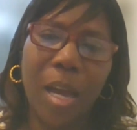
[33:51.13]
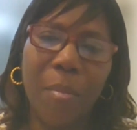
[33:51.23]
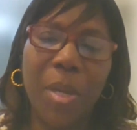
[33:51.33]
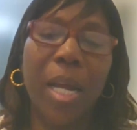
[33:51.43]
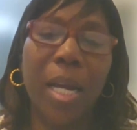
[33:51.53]
I
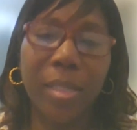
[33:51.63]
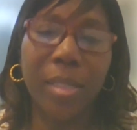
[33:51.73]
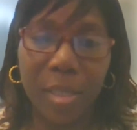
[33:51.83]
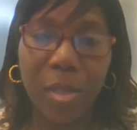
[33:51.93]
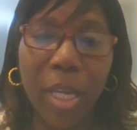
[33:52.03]
mean, as
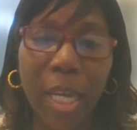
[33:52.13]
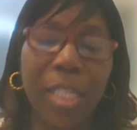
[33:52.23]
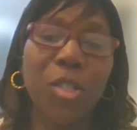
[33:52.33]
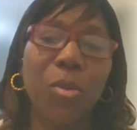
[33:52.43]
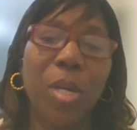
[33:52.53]
in on
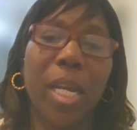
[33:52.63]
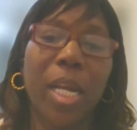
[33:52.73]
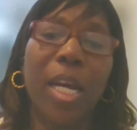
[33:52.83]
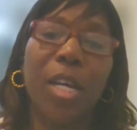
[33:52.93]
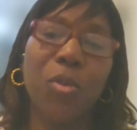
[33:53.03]
getting to
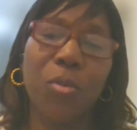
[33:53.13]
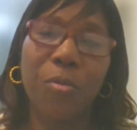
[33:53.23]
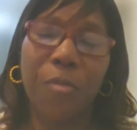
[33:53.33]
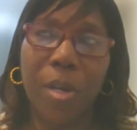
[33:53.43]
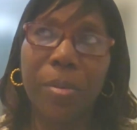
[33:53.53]
Canada, you
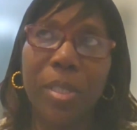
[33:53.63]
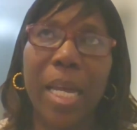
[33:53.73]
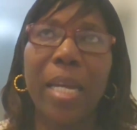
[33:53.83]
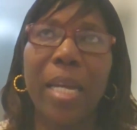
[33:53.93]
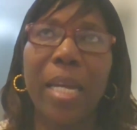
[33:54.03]
felt
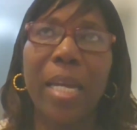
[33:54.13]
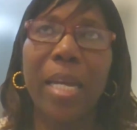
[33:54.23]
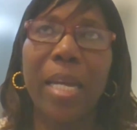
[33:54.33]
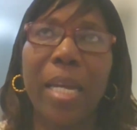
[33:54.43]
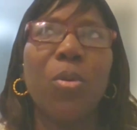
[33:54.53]
like,
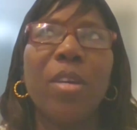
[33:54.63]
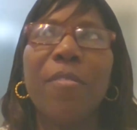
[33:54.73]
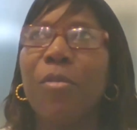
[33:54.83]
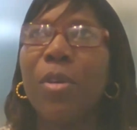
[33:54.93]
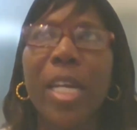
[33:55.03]
oh,
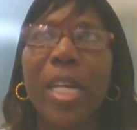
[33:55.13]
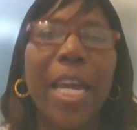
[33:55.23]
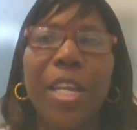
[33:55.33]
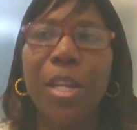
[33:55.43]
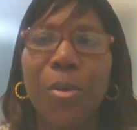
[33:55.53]
if only I
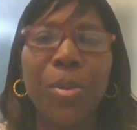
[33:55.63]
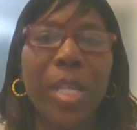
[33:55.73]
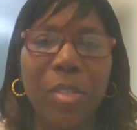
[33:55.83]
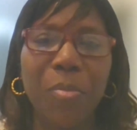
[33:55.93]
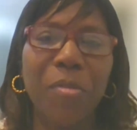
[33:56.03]
knew
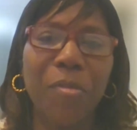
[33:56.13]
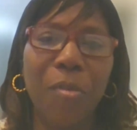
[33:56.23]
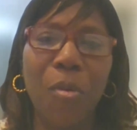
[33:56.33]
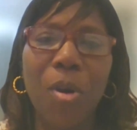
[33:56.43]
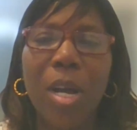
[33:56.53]
this
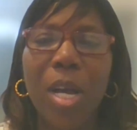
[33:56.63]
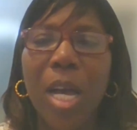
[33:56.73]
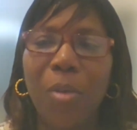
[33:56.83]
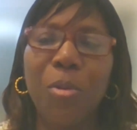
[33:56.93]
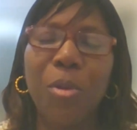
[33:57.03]
before,
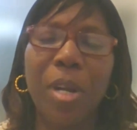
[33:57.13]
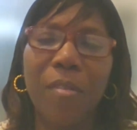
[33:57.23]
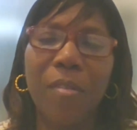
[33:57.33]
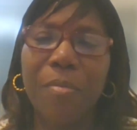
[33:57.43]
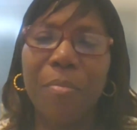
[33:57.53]
I could have
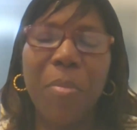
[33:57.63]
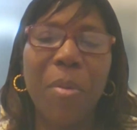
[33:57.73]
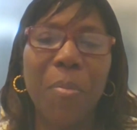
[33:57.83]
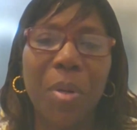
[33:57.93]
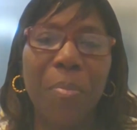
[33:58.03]
maybe
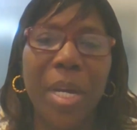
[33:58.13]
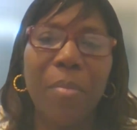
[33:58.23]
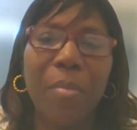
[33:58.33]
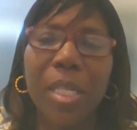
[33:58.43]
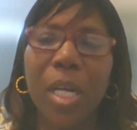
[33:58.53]
prepared
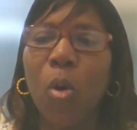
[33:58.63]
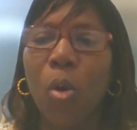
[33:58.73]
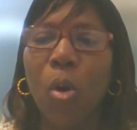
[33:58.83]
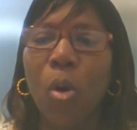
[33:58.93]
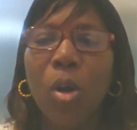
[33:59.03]
better,
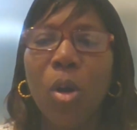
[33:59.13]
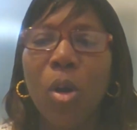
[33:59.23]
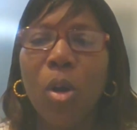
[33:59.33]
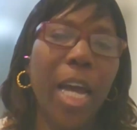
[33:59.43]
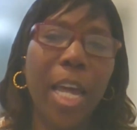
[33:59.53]
or
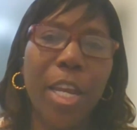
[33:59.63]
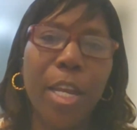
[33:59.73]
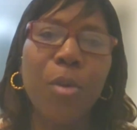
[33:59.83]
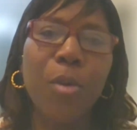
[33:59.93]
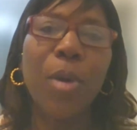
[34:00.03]
if only I
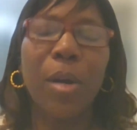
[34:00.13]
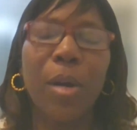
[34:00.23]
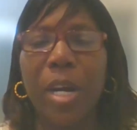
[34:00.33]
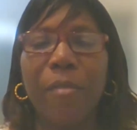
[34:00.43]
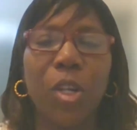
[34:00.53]
knew I
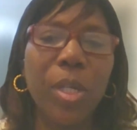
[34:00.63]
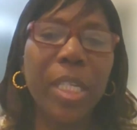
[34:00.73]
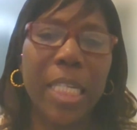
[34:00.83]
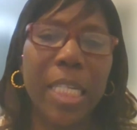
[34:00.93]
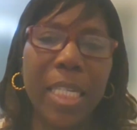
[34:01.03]
could have
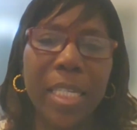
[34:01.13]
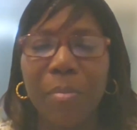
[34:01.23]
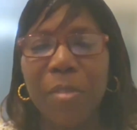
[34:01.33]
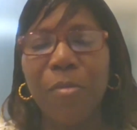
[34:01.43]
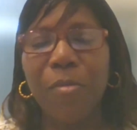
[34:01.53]
done
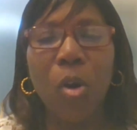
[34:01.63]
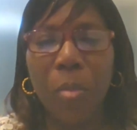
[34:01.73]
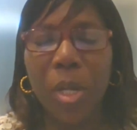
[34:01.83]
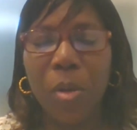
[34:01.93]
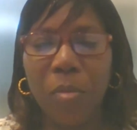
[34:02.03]
this before
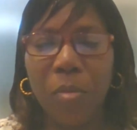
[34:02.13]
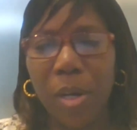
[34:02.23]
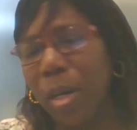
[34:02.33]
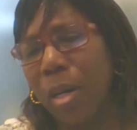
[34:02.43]
coming over.